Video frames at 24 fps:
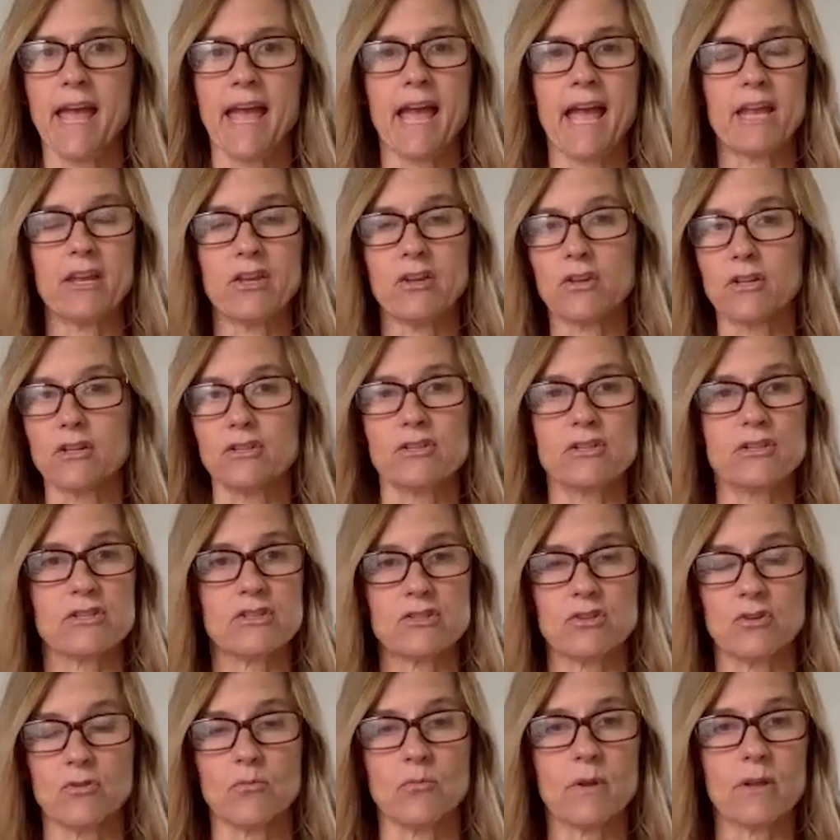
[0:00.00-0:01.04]
And you can just
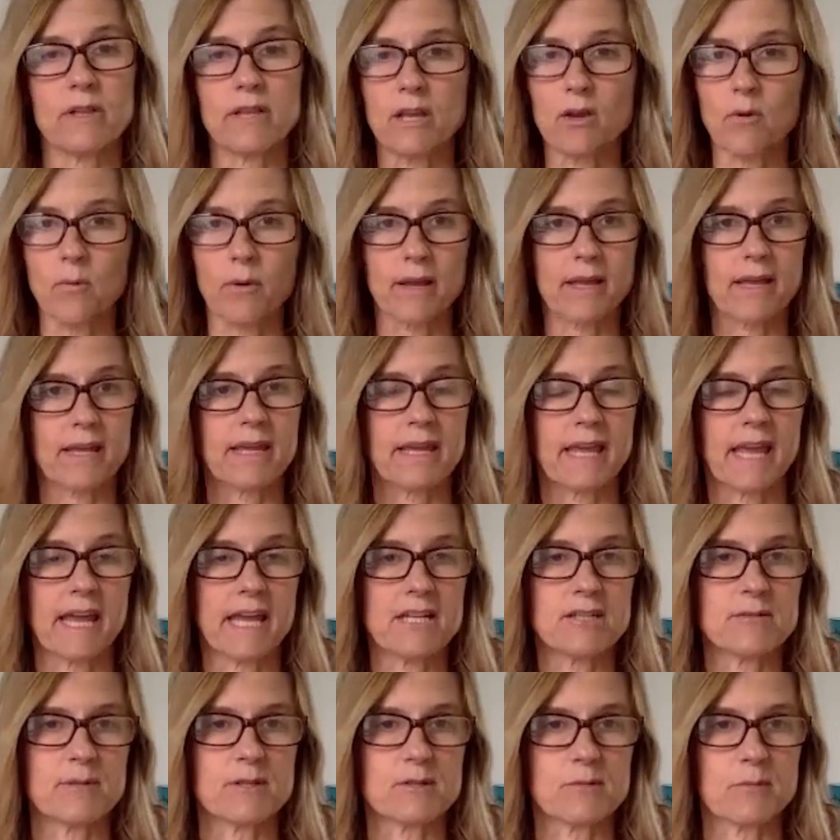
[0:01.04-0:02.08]
do really quick
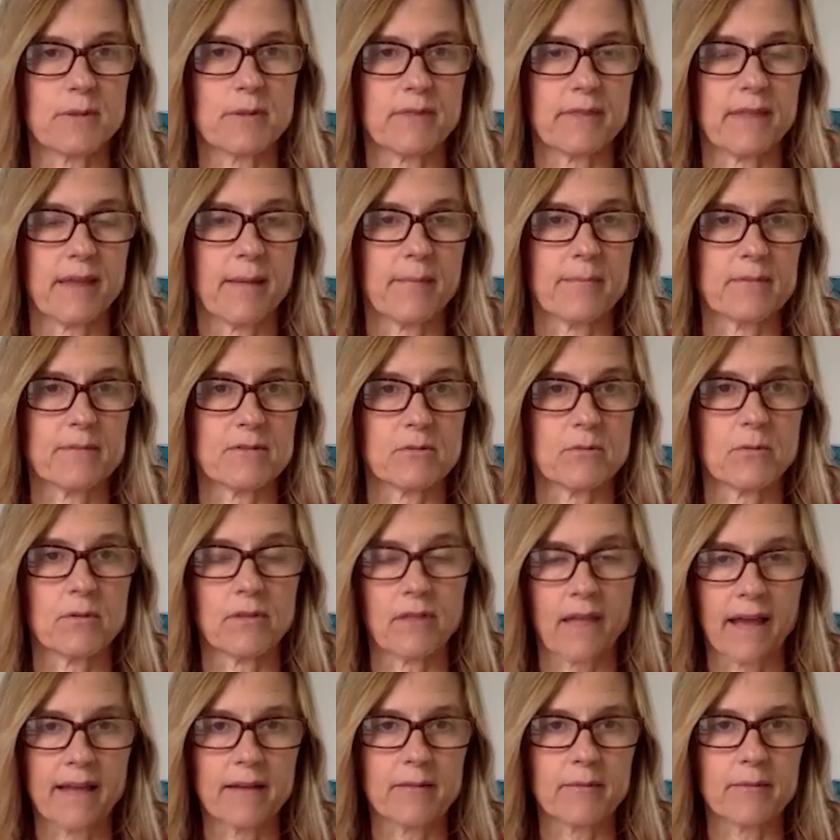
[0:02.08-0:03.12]
engagements with them to
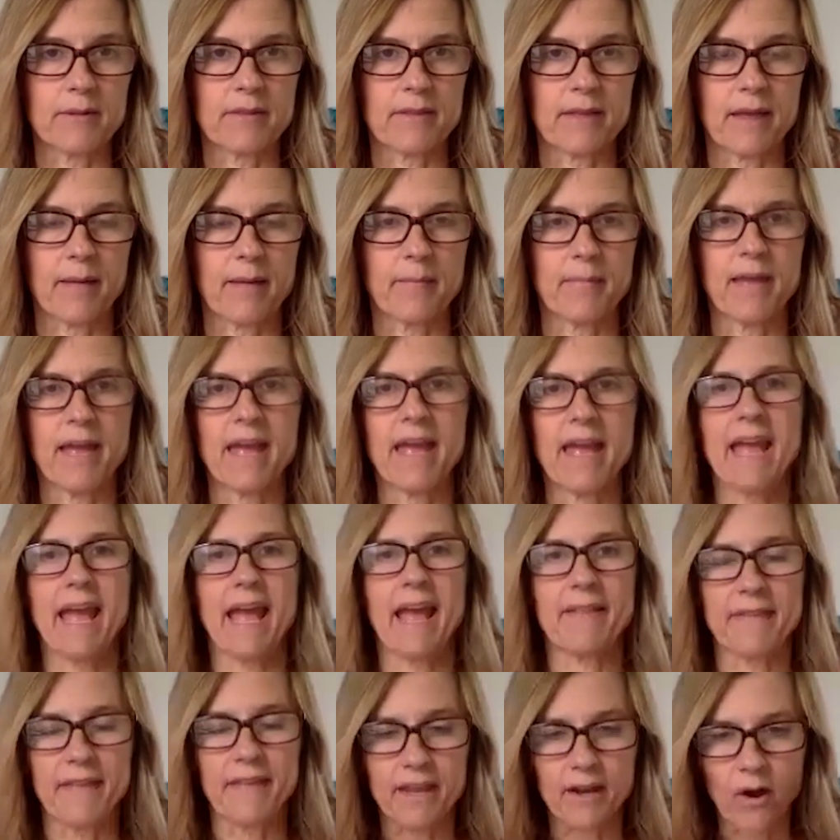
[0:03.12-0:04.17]
align with them,
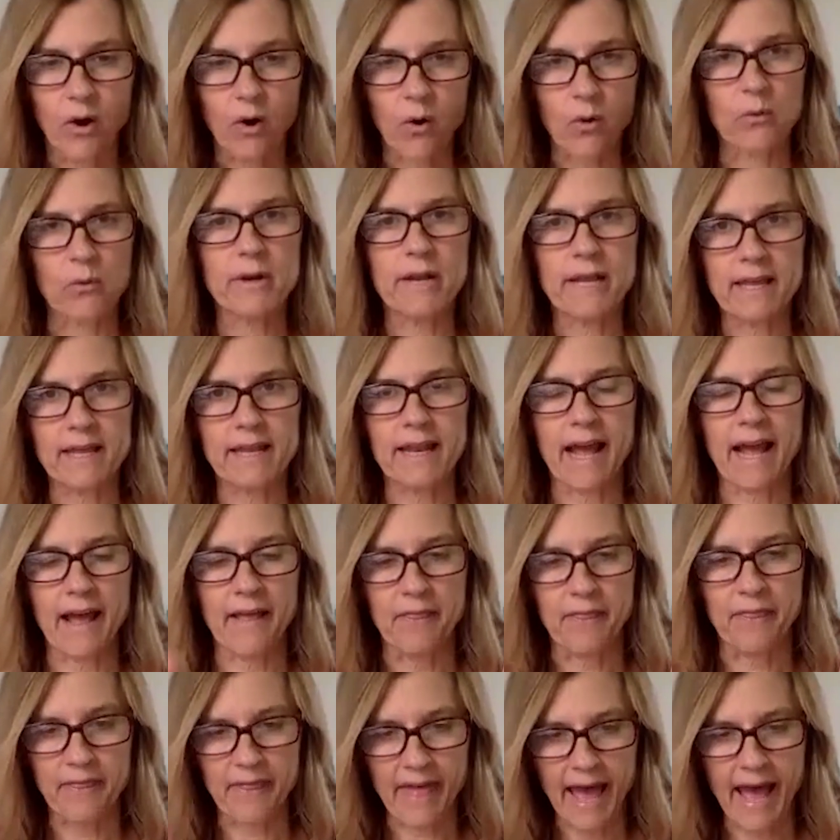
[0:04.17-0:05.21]
and then hone in
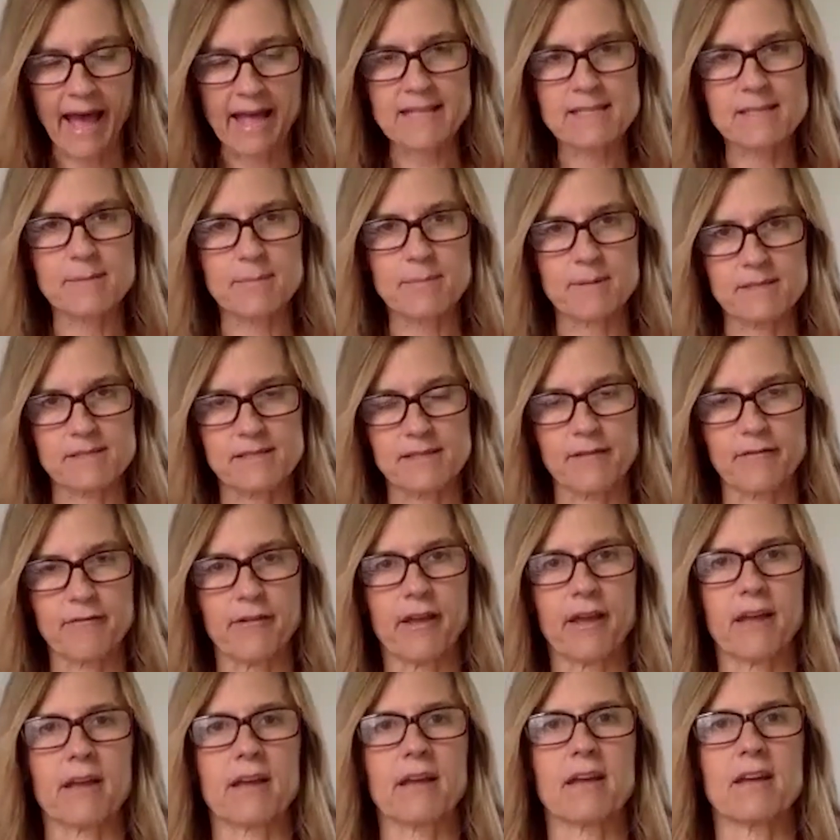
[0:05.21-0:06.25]
on that
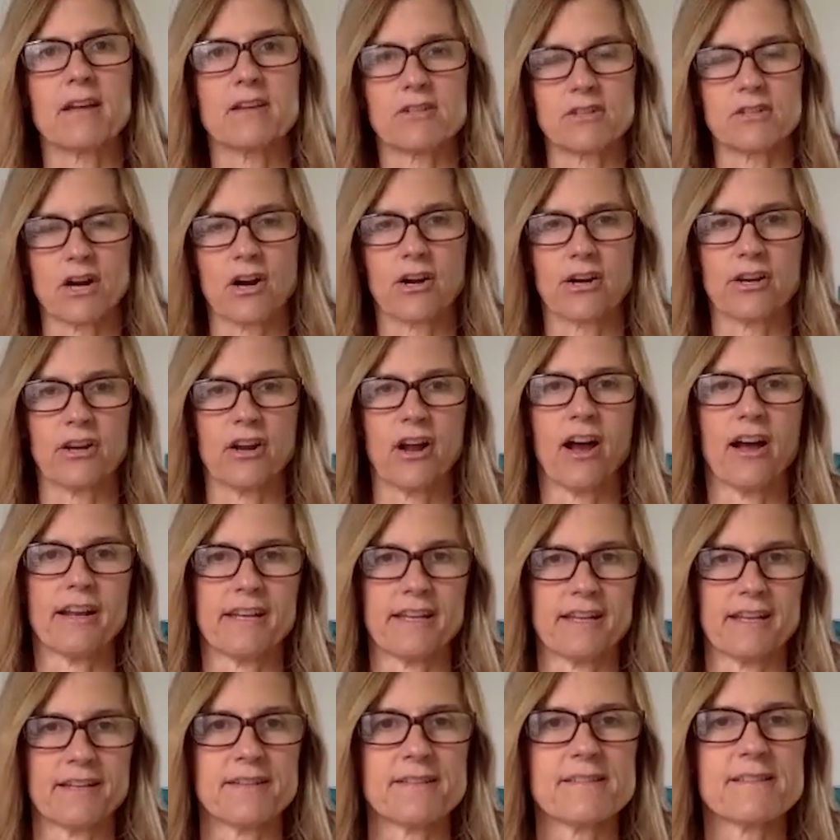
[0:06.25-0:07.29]
specific target
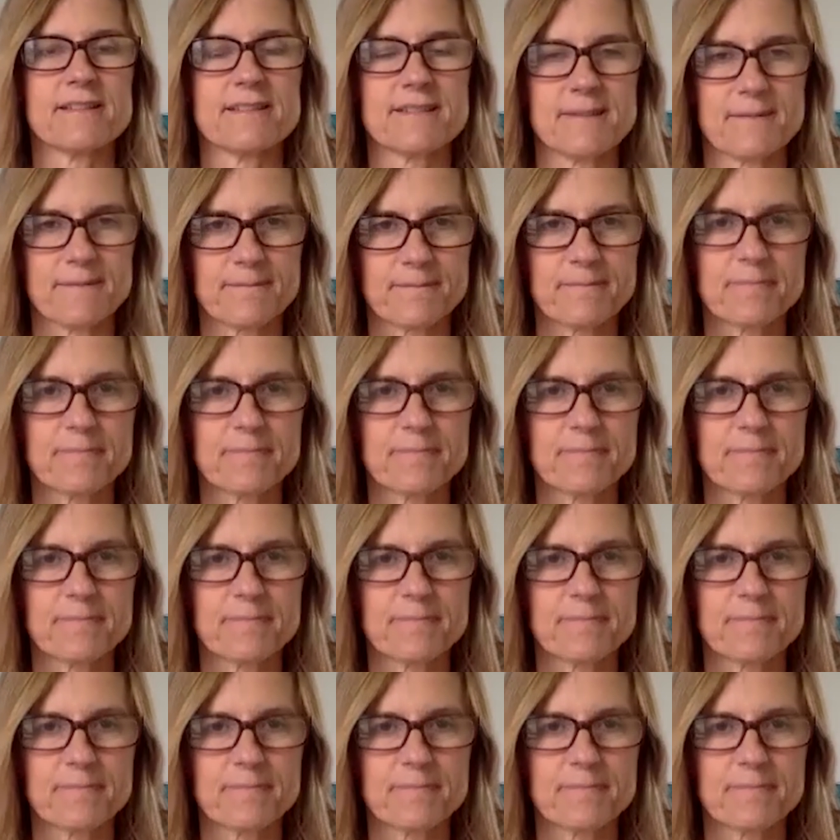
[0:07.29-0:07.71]
audience.